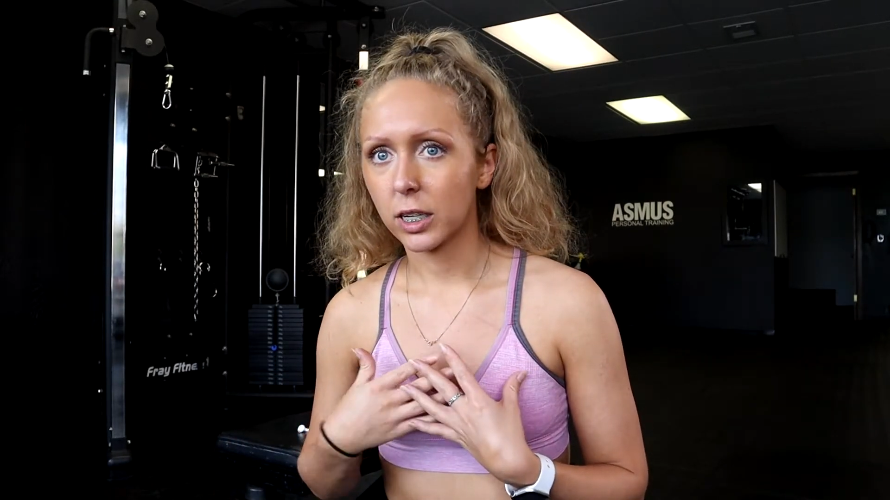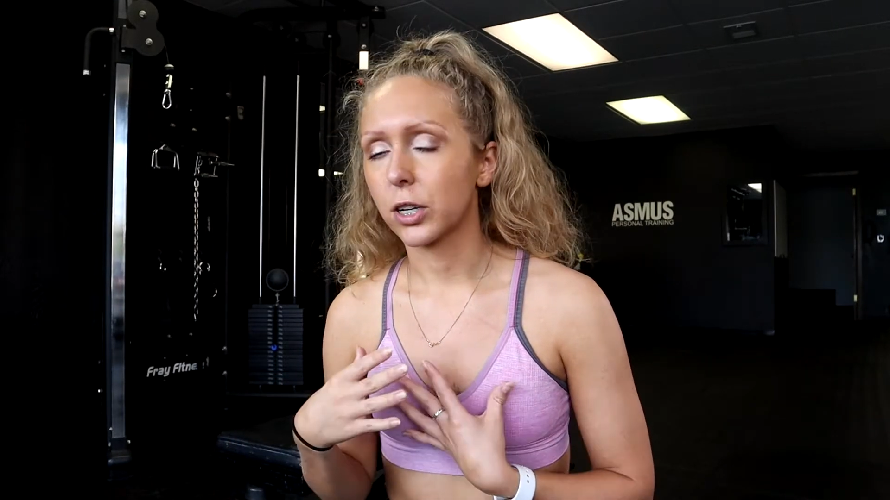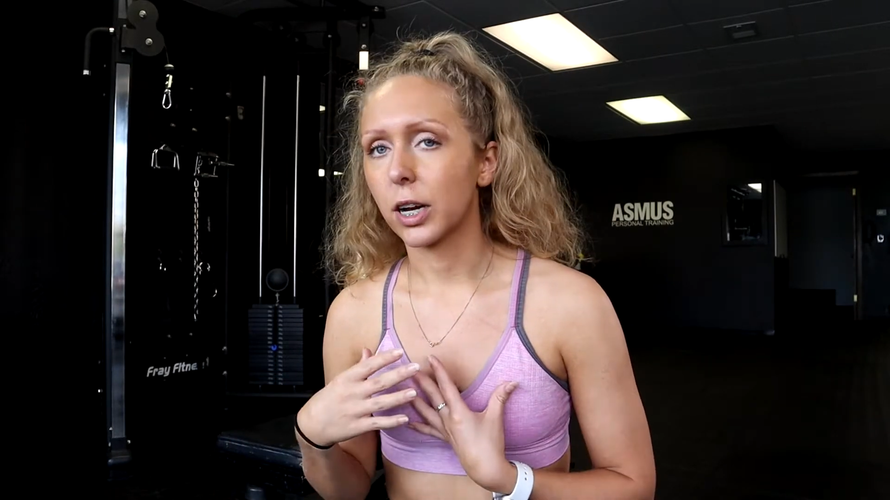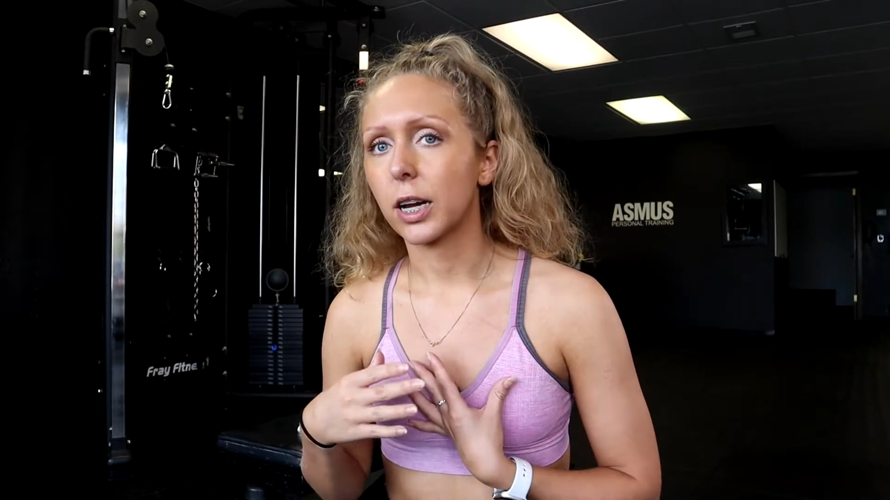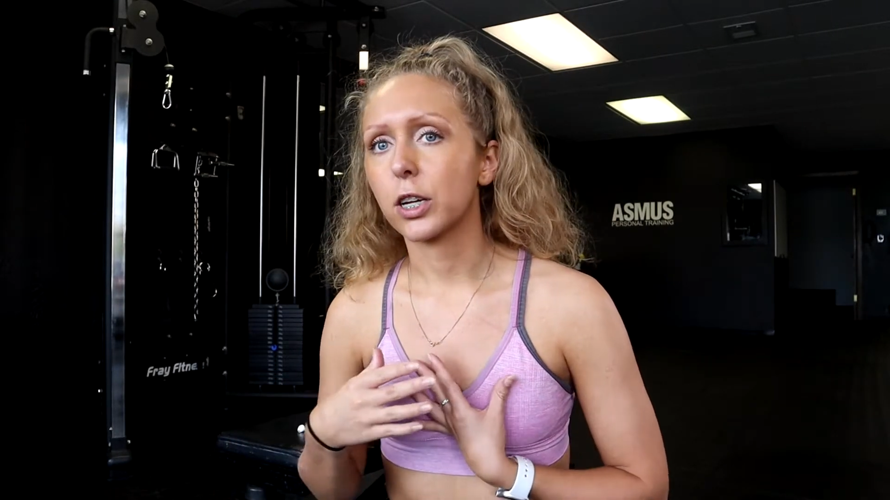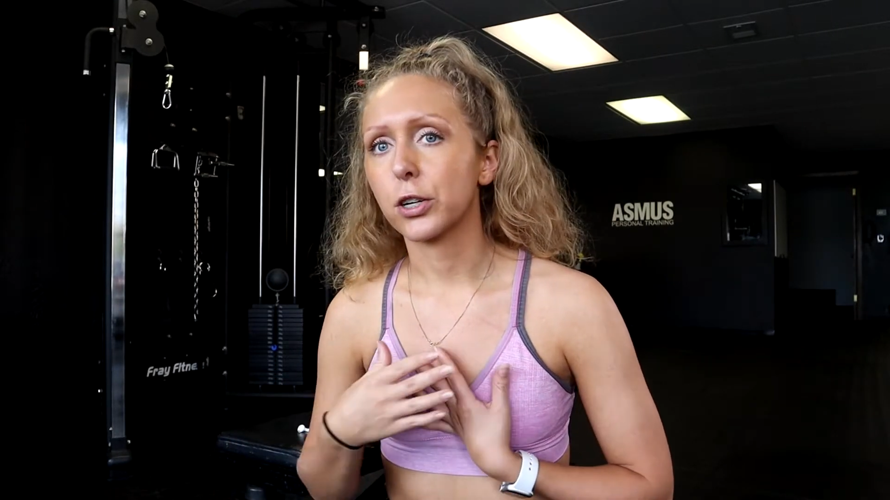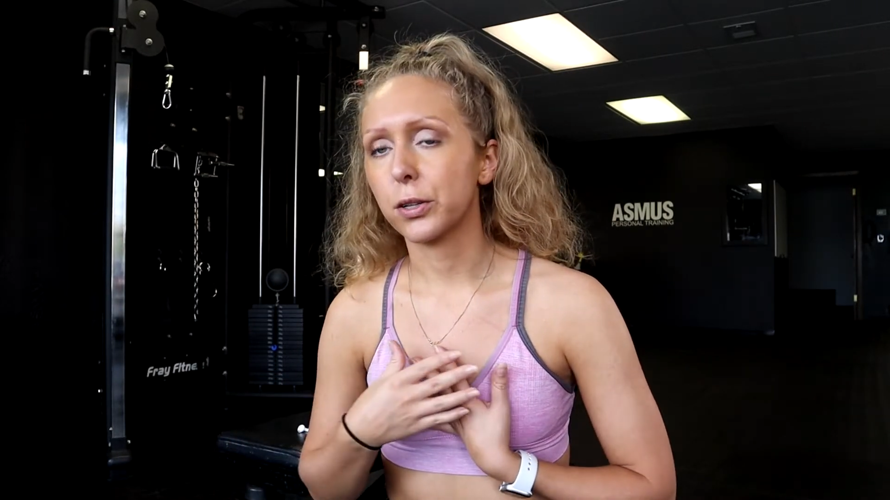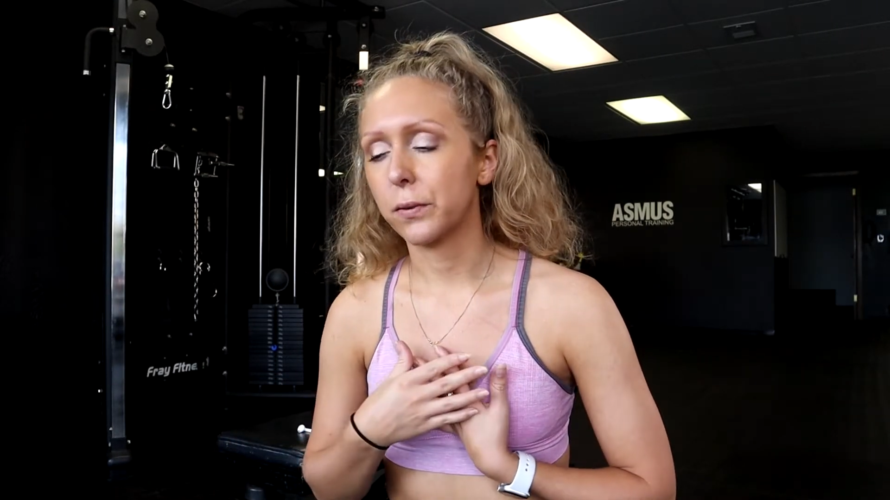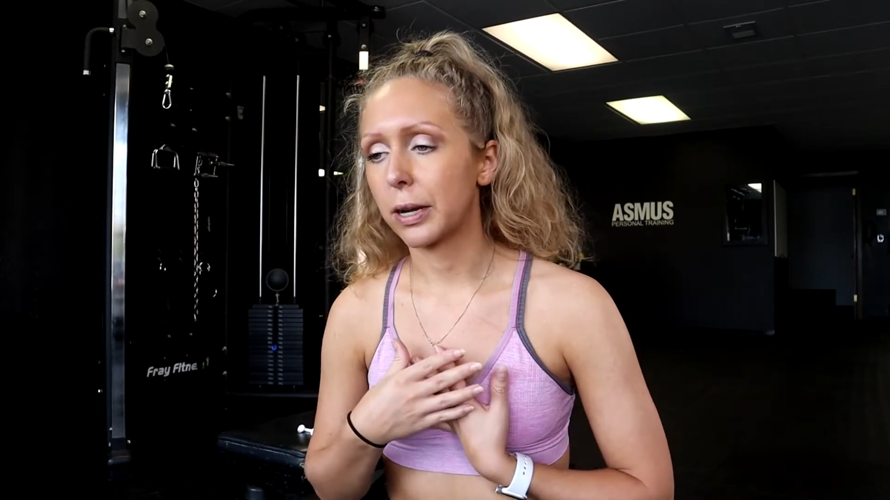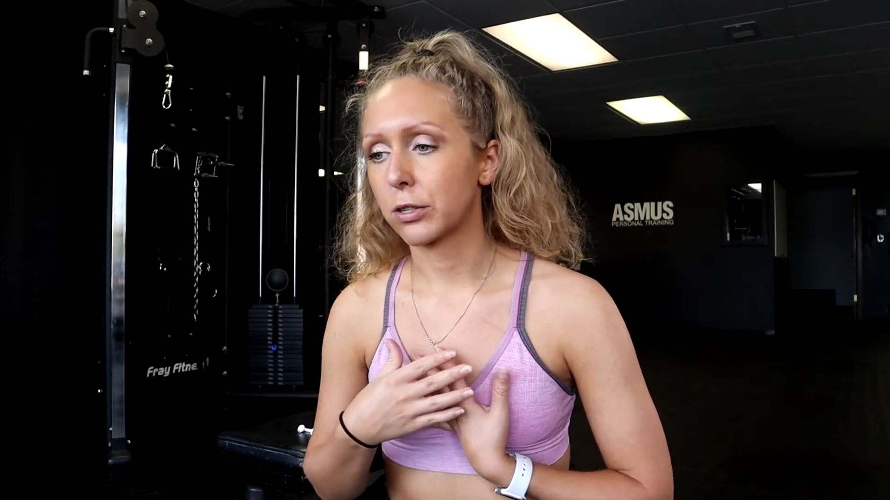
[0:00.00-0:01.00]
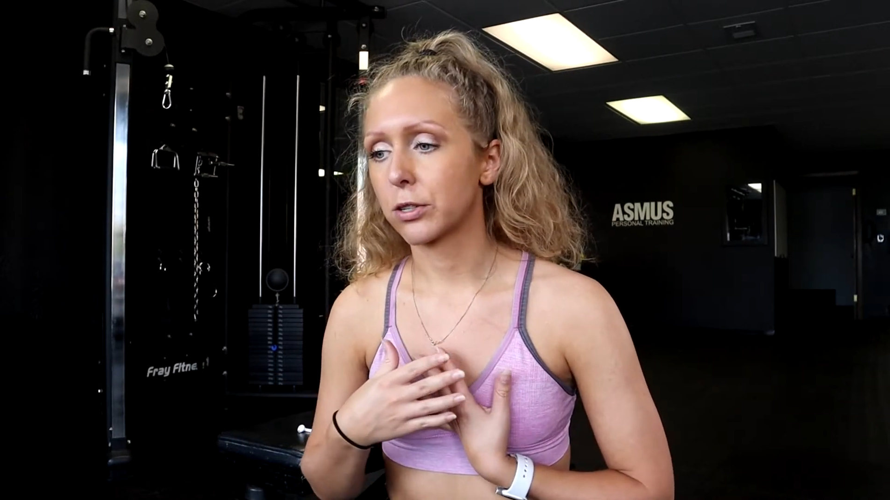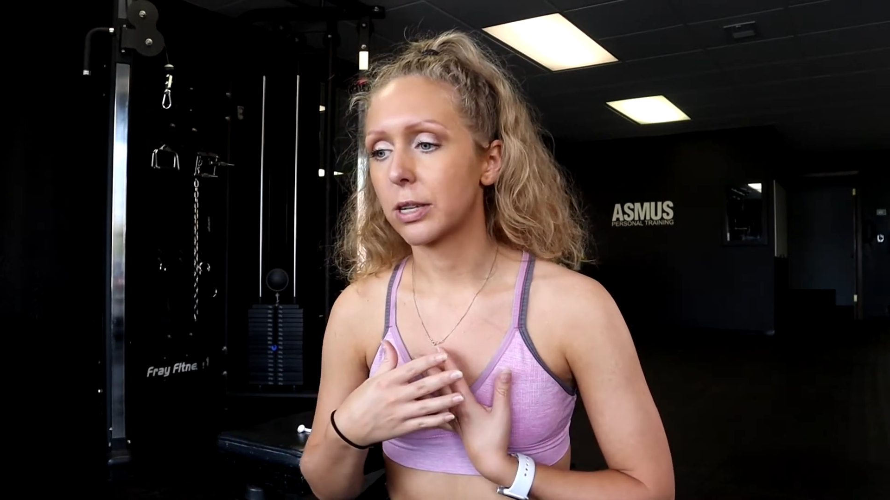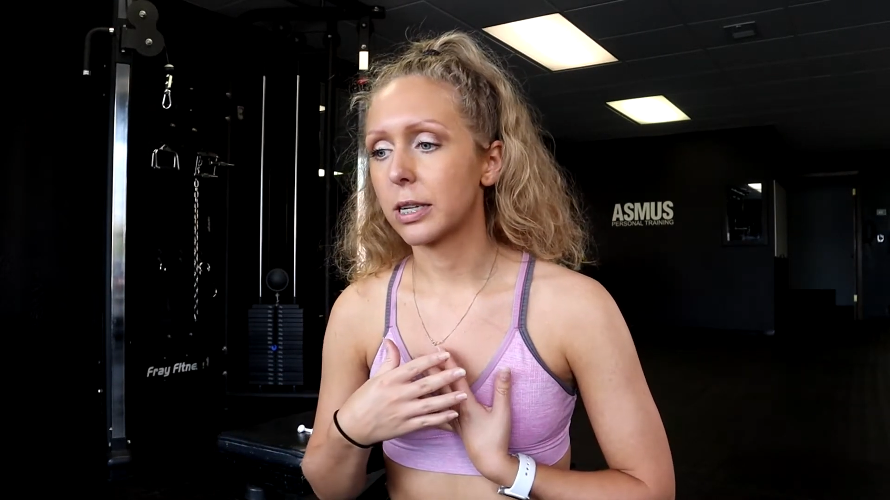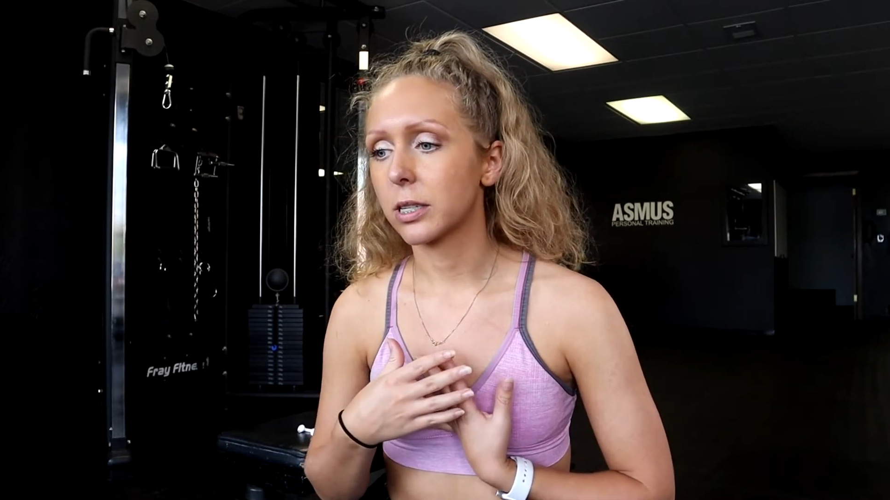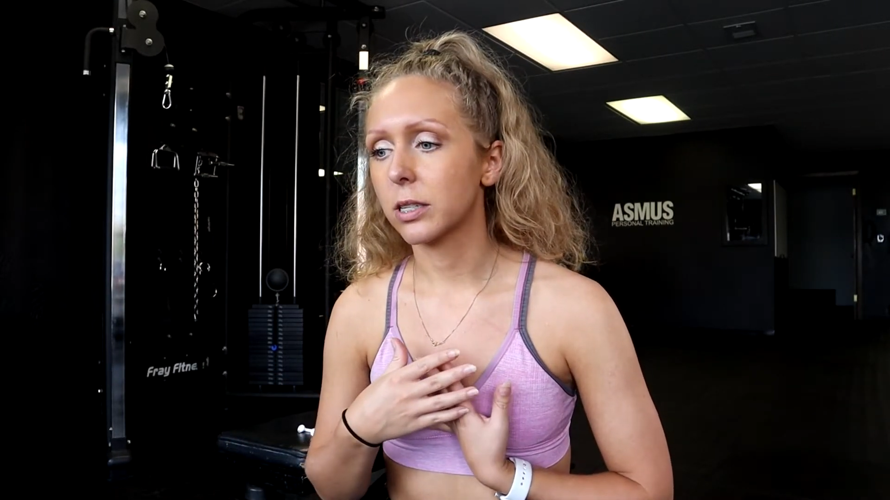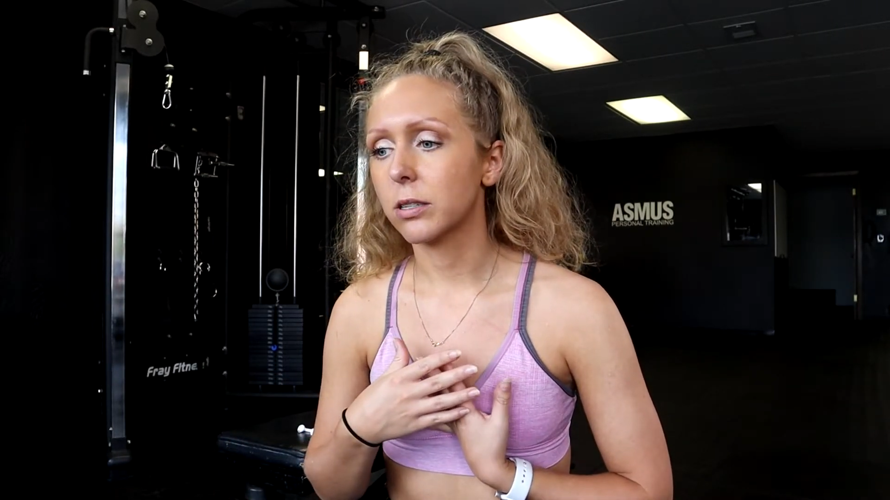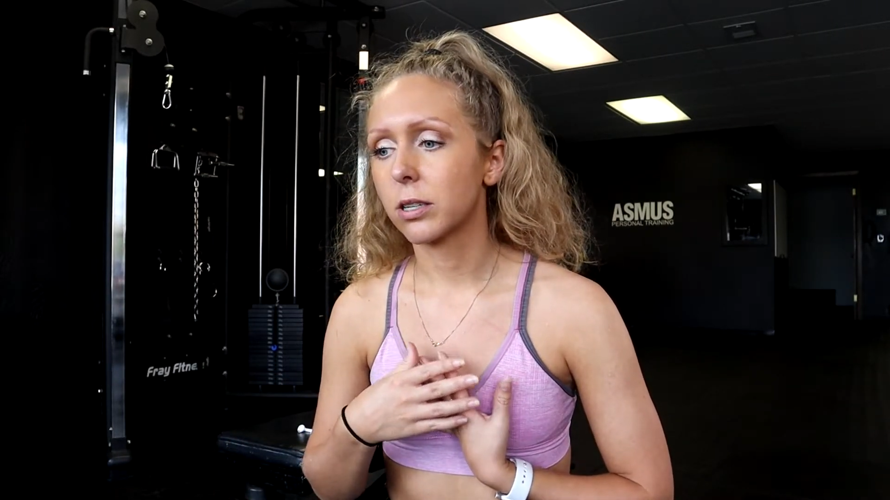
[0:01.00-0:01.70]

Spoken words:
during your glute exercises.